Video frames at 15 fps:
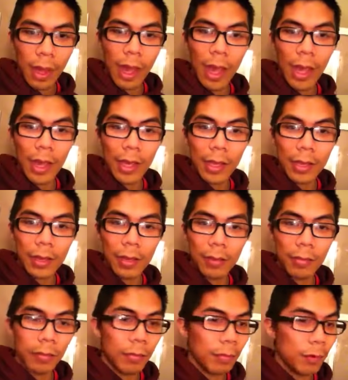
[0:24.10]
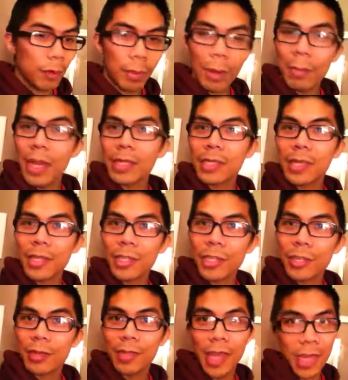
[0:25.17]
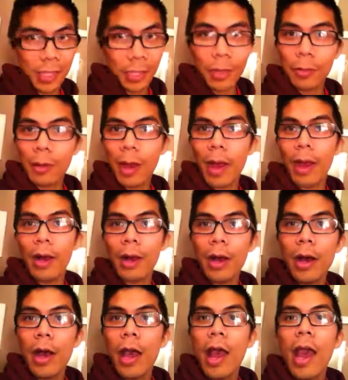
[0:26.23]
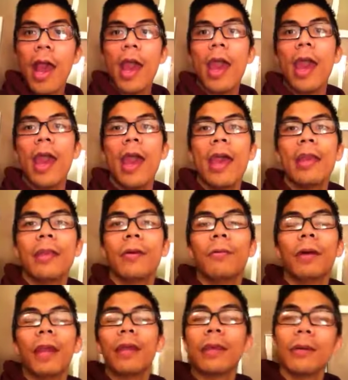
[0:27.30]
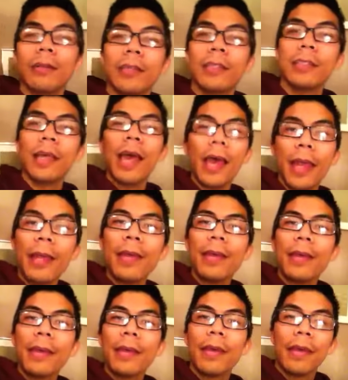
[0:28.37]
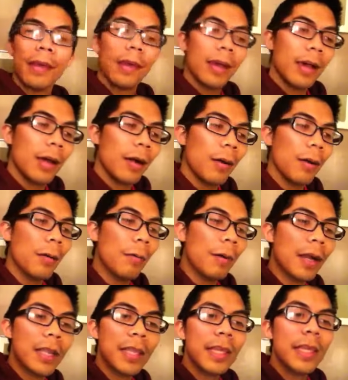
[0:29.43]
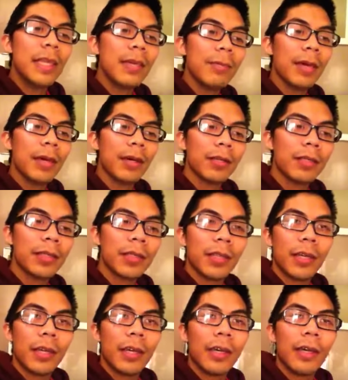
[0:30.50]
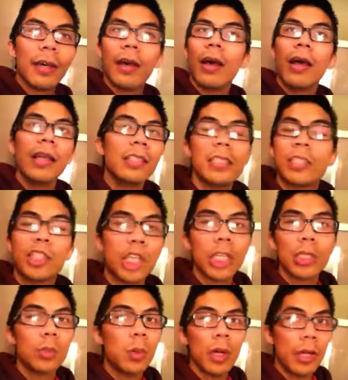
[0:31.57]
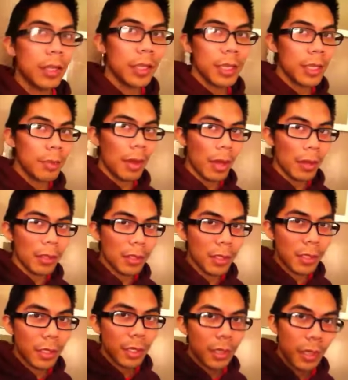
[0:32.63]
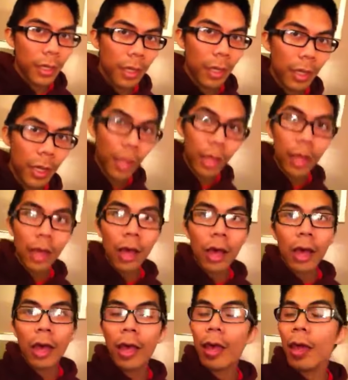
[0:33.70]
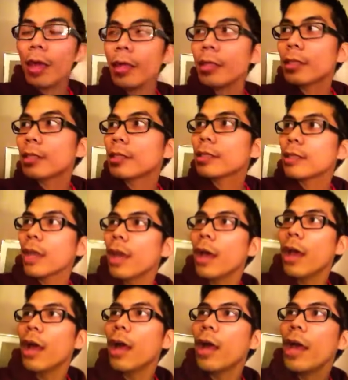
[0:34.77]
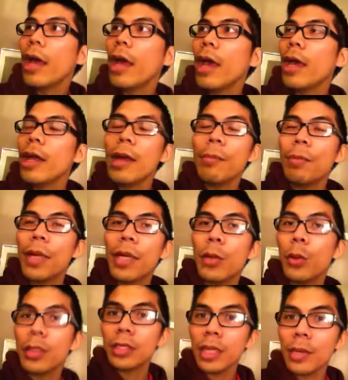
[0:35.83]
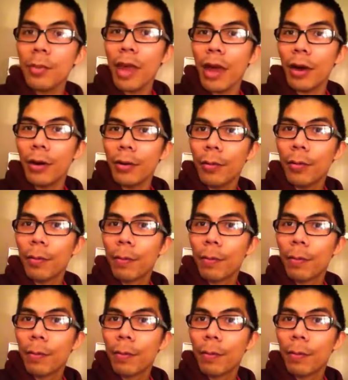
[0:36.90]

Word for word: I wrote my message, that took a while, and when I go to send, one of the emails it's just one of the emails. It's an ambiguous email.